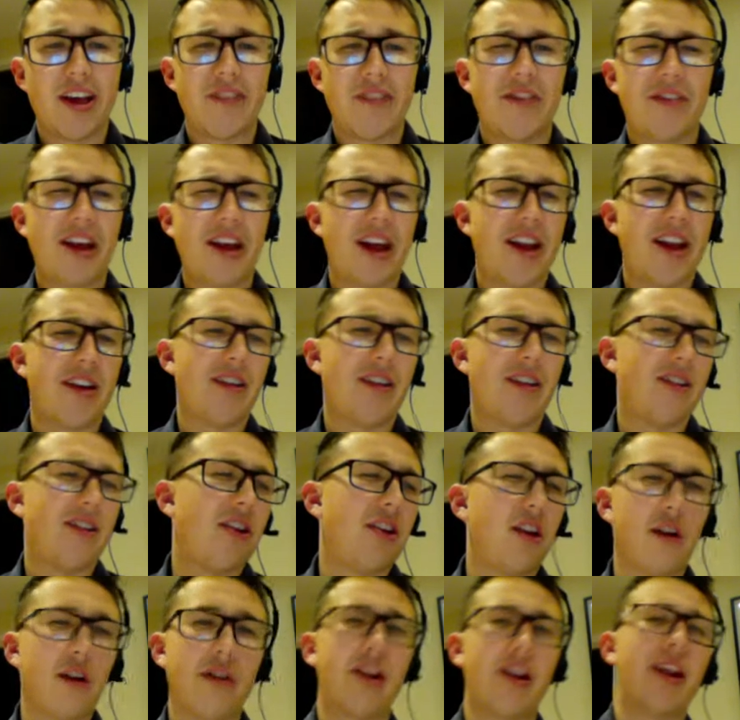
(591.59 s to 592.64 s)
then
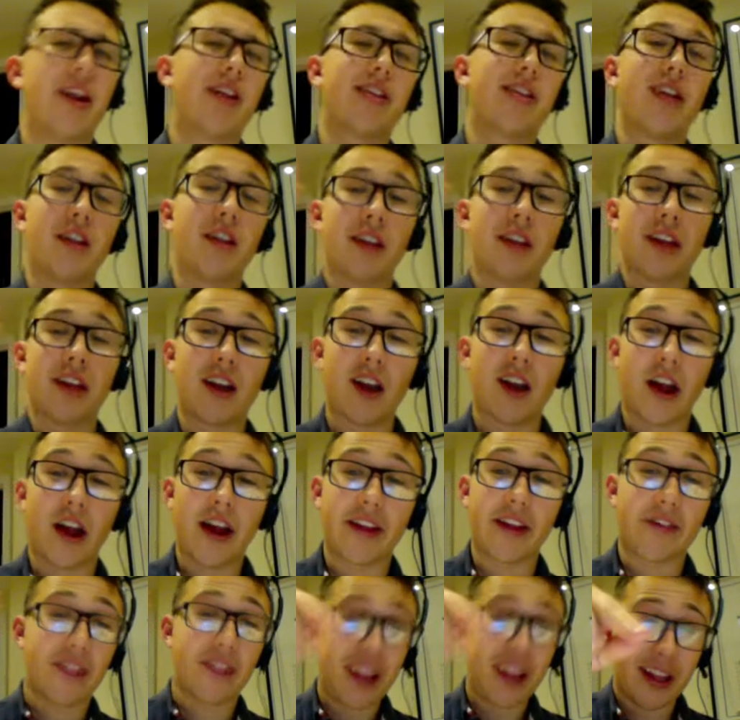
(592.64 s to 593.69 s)
like something
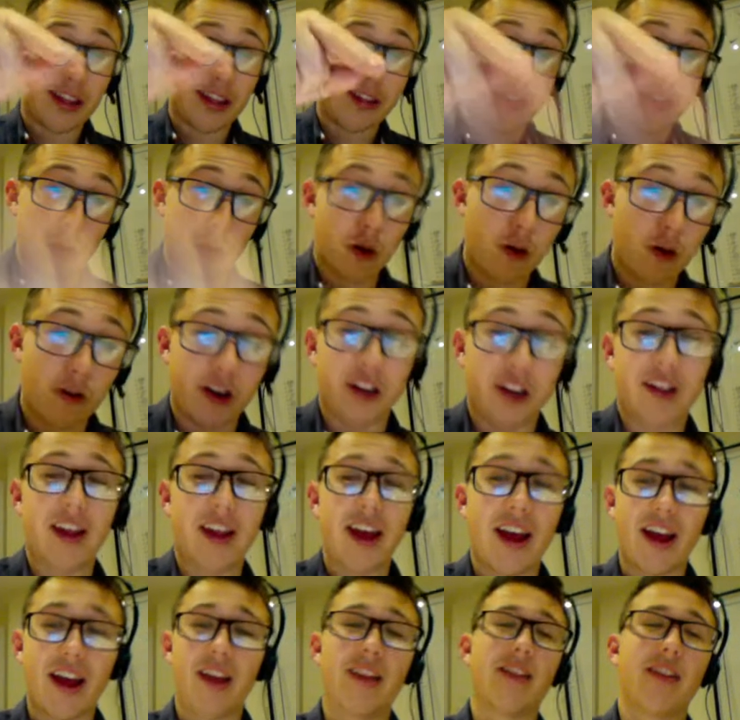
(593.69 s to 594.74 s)
like this story
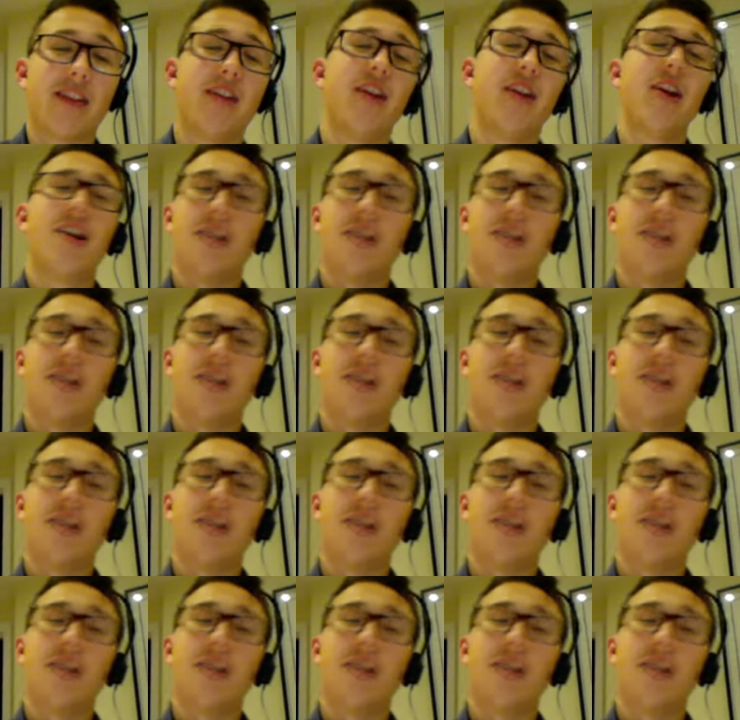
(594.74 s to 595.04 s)
says